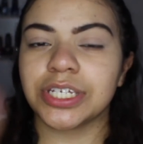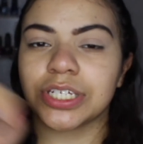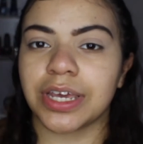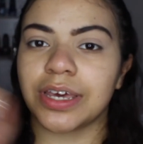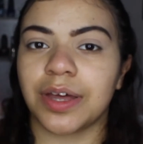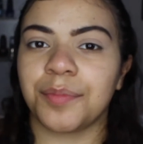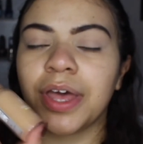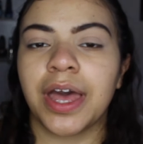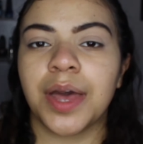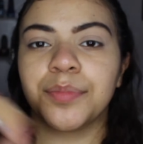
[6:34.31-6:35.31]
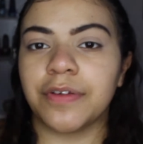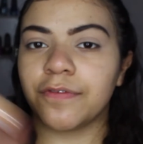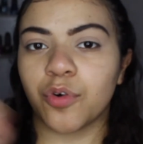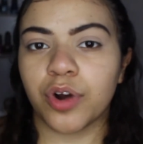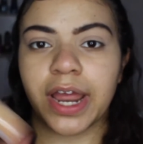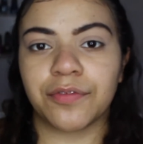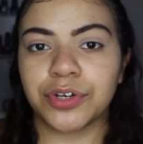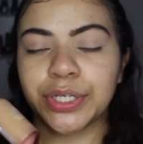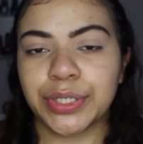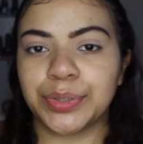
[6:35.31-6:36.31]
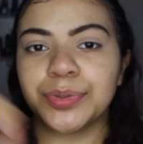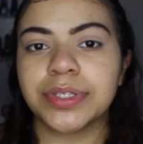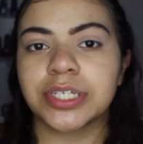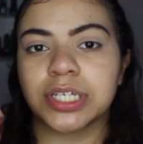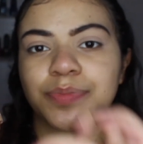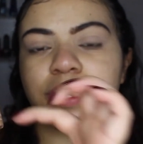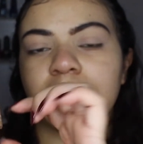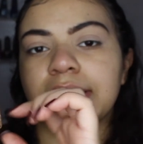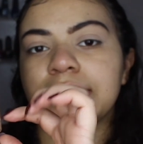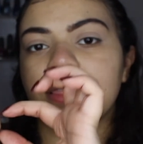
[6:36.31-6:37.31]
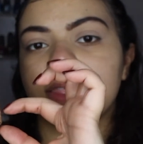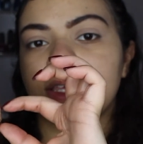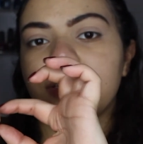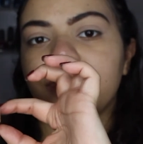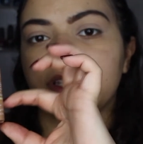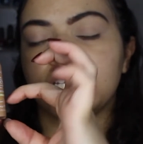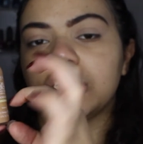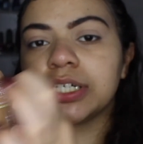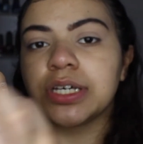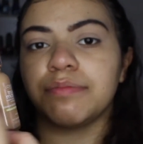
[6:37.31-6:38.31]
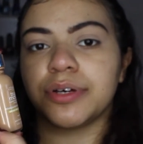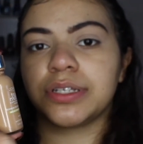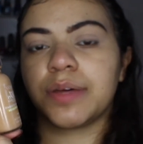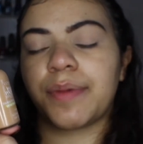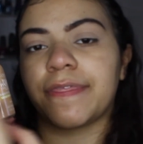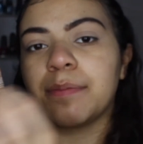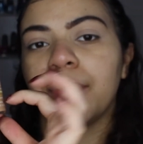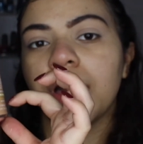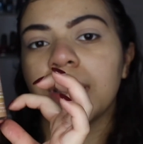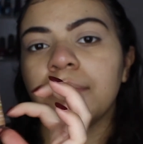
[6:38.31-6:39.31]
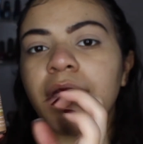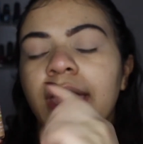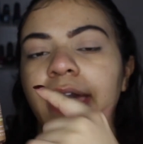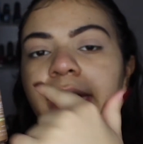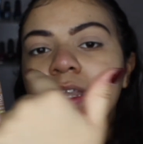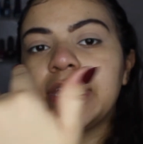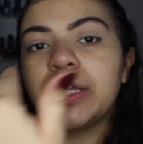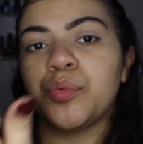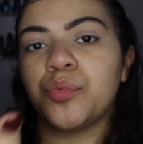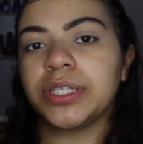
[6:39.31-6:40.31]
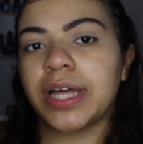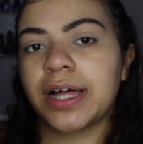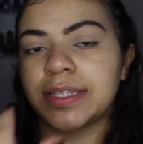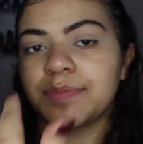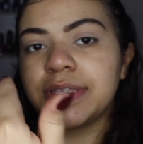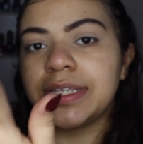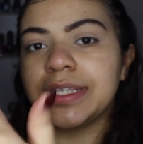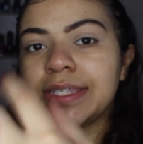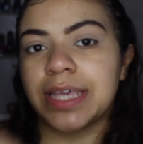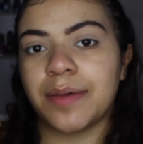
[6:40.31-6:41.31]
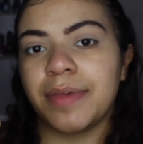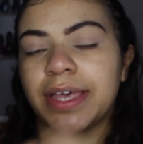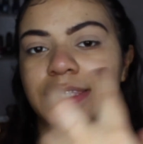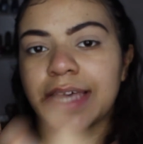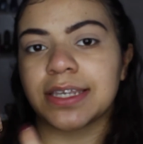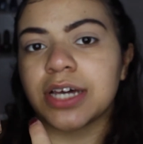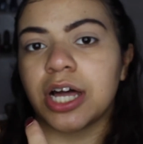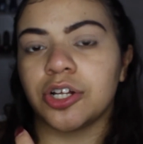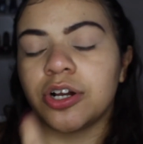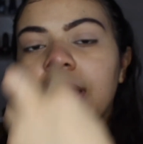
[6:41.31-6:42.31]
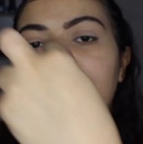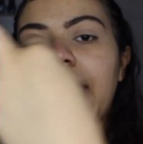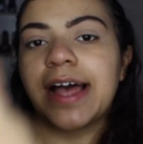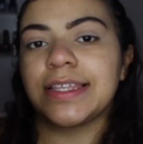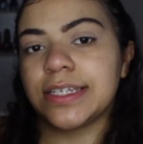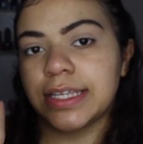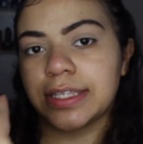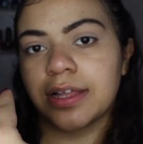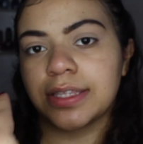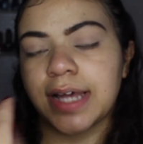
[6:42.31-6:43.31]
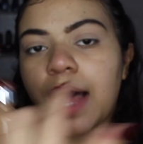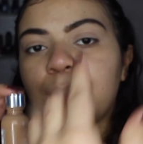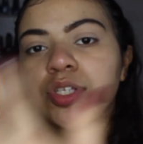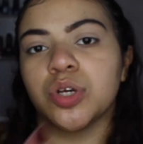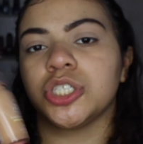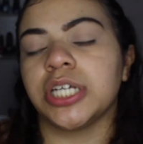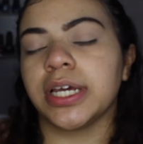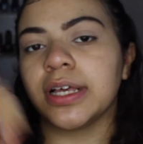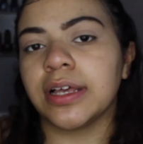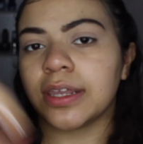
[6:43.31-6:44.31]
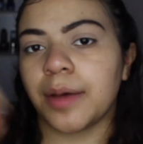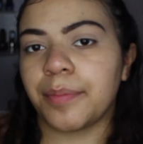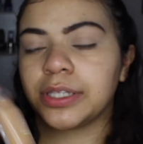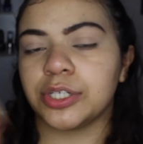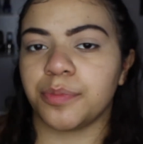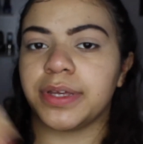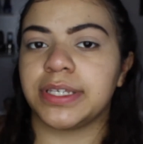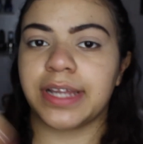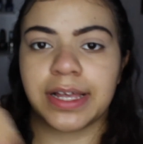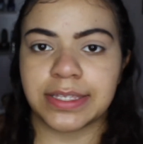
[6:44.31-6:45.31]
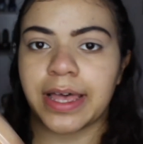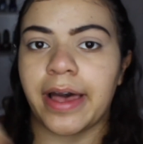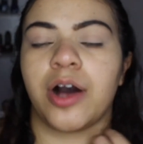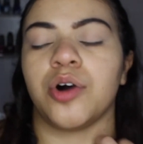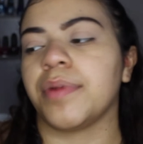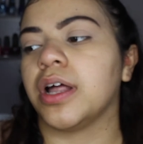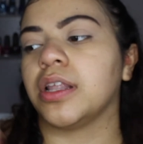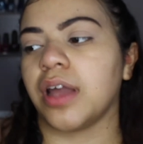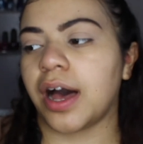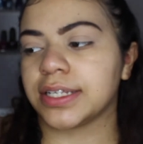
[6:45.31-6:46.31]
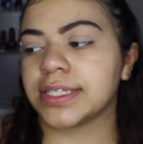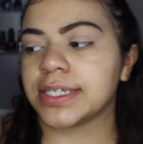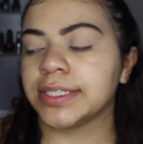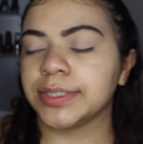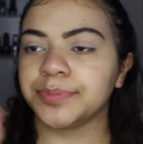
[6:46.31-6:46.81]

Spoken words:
to shake it up before every use just because the foundation can build up at the bottom and it will not be the same exact color as it is on top. So shaking it up a little bit does help a lot.